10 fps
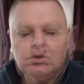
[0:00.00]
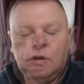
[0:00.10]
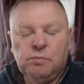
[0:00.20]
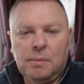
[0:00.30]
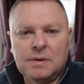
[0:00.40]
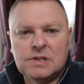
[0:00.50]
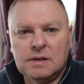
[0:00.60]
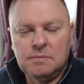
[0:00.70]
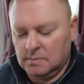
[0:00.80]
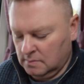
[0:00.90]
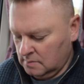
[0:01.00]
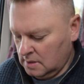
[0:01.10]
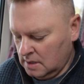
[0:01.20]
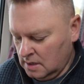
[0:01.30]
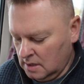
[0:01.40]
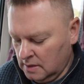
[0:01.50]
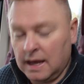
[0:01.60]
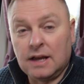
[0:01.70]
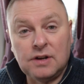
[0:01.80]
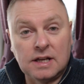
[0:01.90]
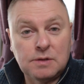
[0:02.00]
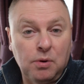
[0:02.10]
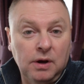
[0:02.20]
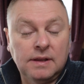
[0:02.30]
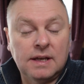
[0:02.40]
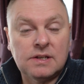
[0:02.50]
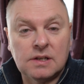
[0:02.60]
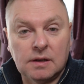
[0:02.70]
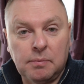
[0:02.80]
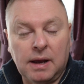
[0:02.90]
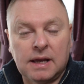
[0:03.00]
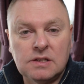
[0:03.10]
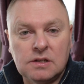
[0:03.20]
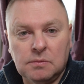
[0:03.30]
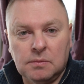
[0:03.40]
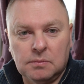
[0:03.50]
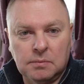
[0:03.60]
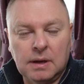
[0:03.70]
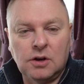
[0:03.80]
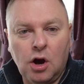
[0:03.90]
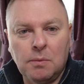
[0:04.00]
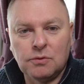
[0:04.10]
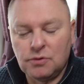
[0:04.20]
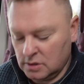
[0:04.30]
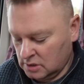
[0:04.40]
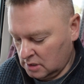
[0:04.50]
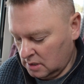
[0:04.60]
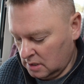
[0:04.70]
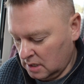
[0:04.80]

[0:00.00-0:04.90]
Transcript: So I've put my sim, I tried to put in this back into my normal router,